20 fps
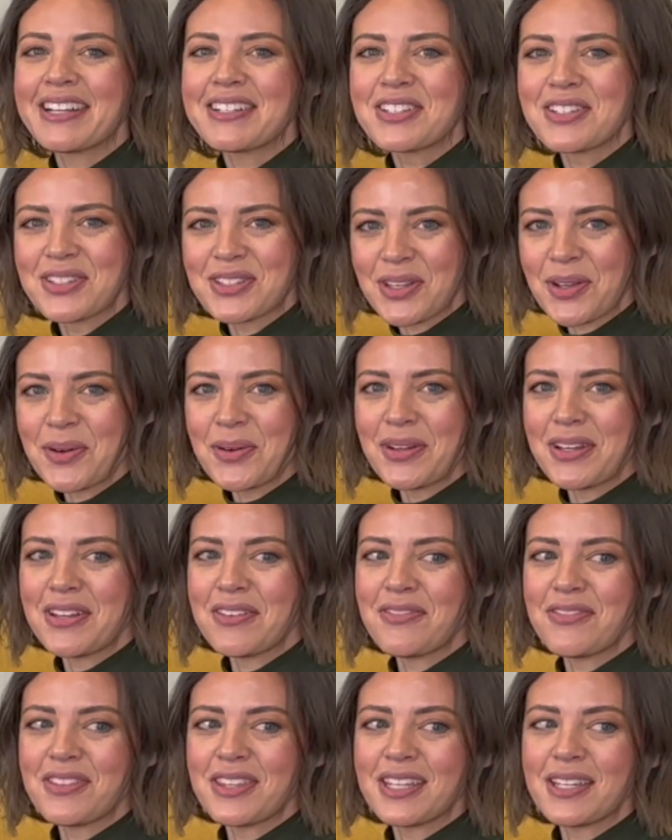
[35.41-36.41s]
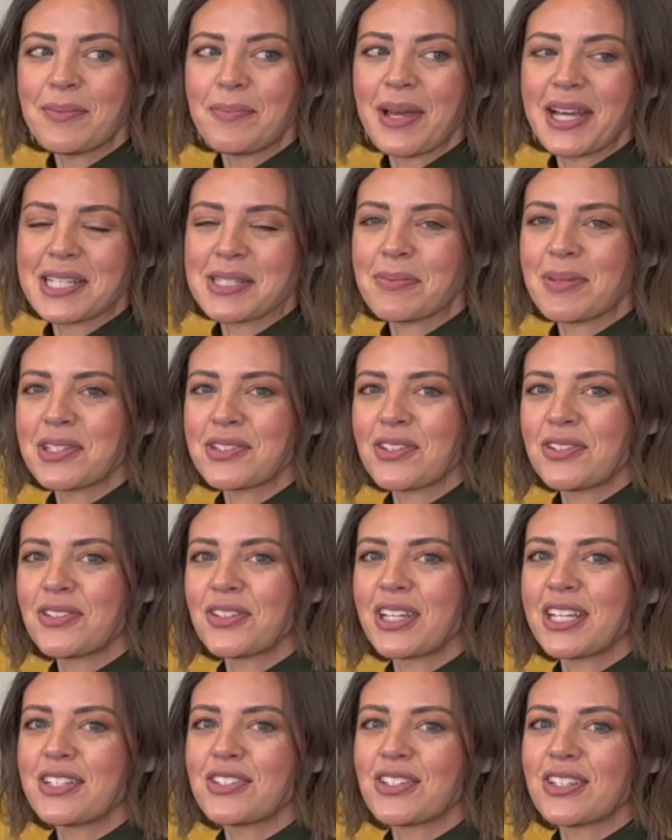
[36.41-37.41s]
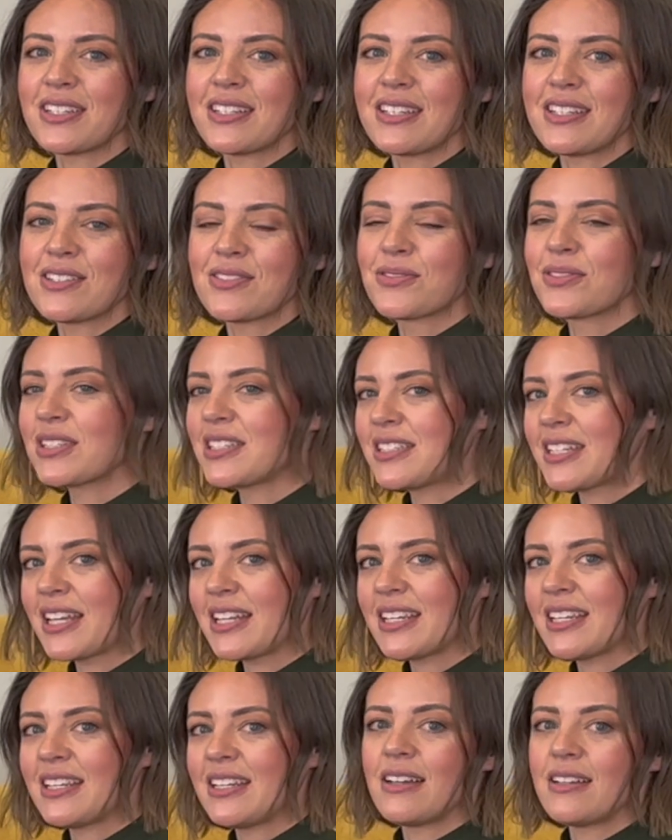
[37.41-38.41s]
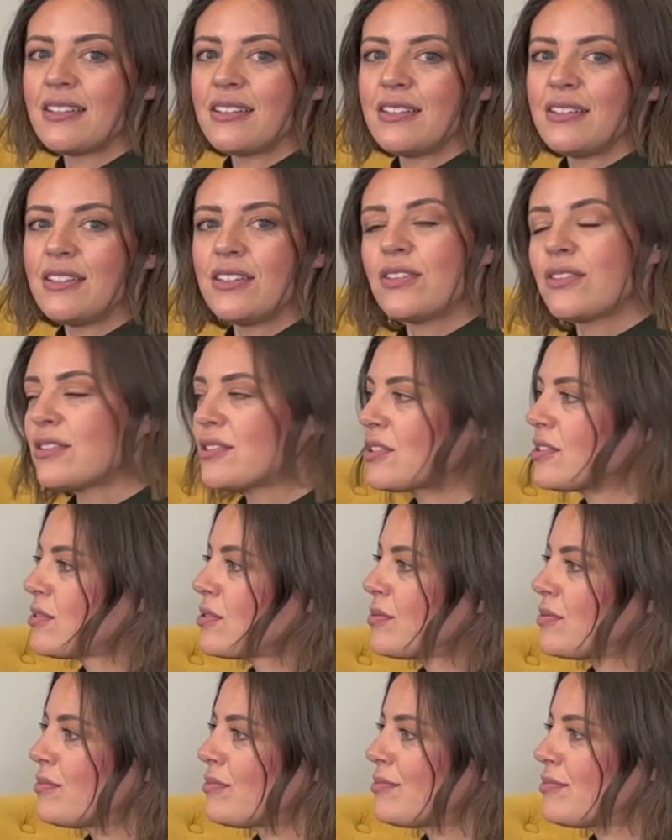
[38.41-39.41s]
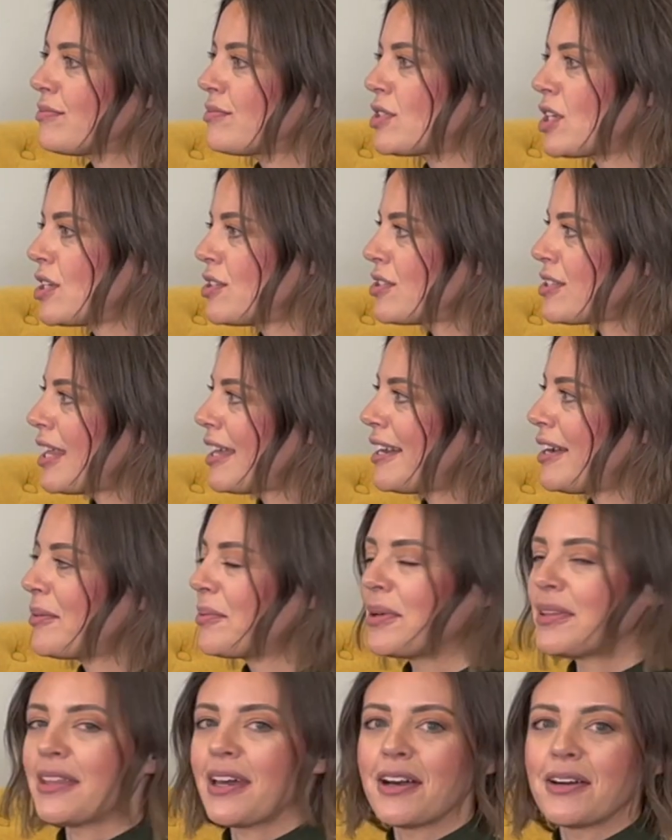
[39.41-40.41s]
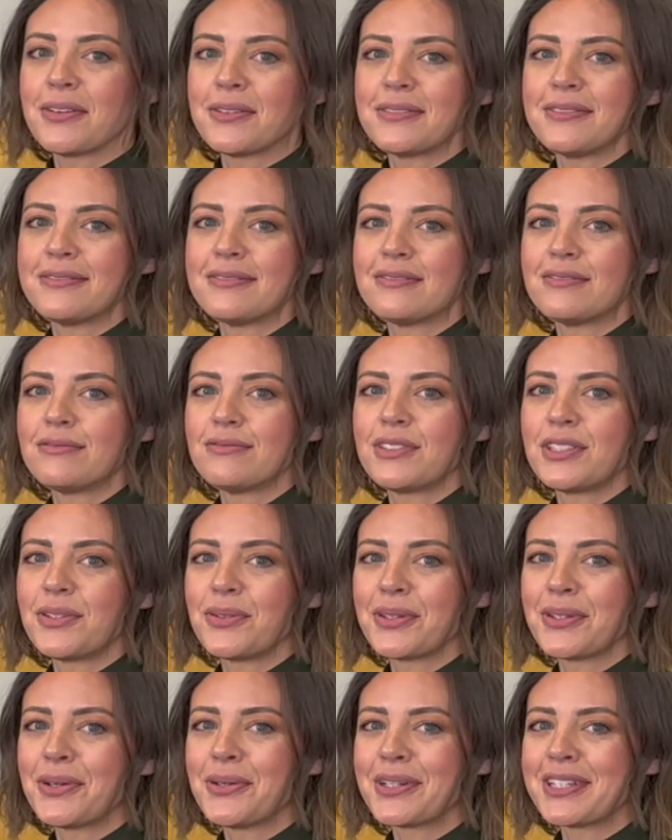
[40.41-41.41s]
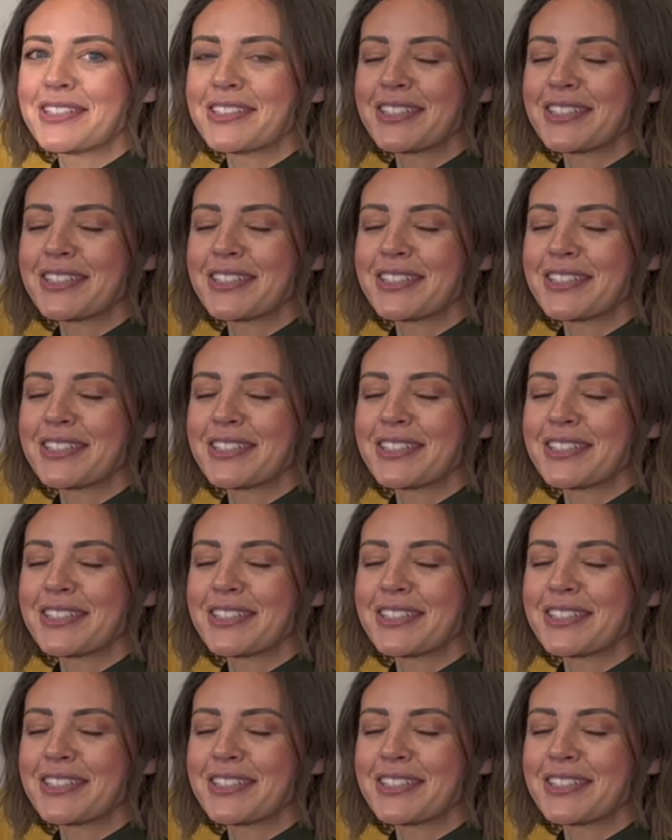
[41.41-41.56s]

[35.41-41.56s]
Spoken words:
So if the backsplash in your kitchen is really dated, you can just change that out without redoing the whole kitchen.